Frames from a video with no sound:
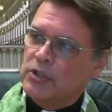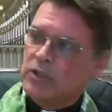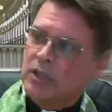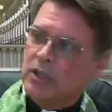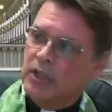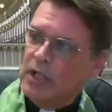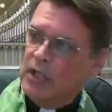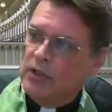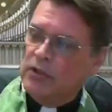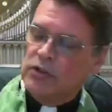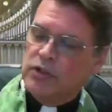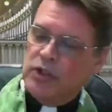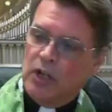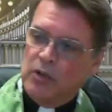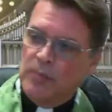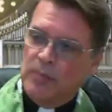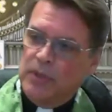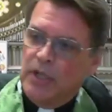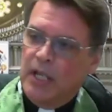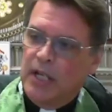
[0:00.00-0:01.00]
and another
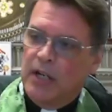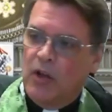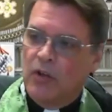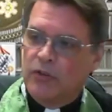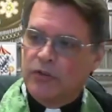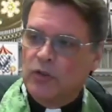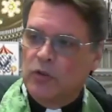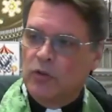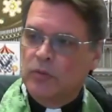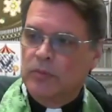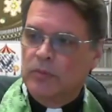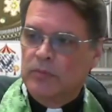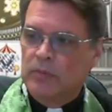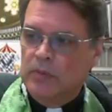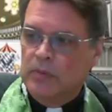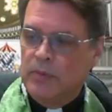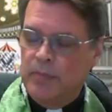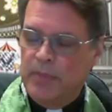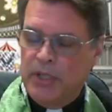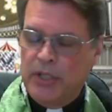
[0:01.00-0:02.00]
gentleman had also
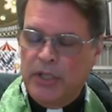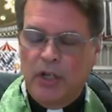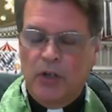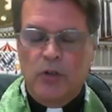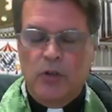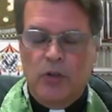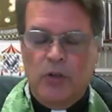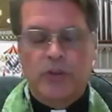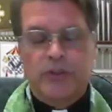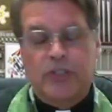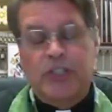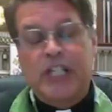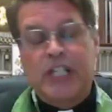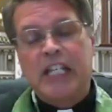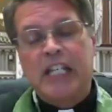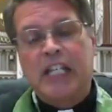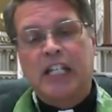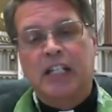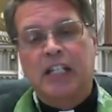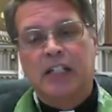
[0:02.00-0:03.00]
been there who is a
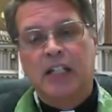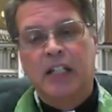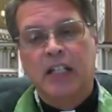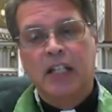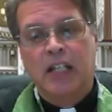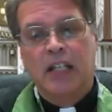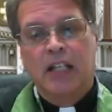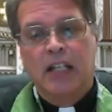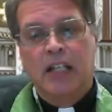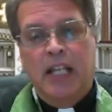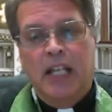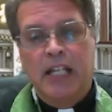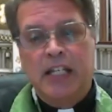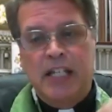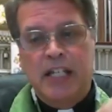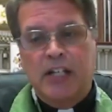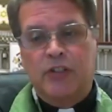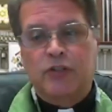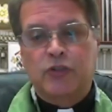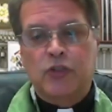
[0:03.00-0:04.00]
deacon, and he
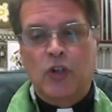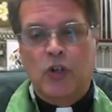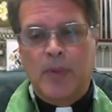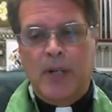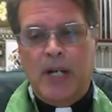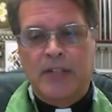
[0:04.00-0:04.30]
did a sermon.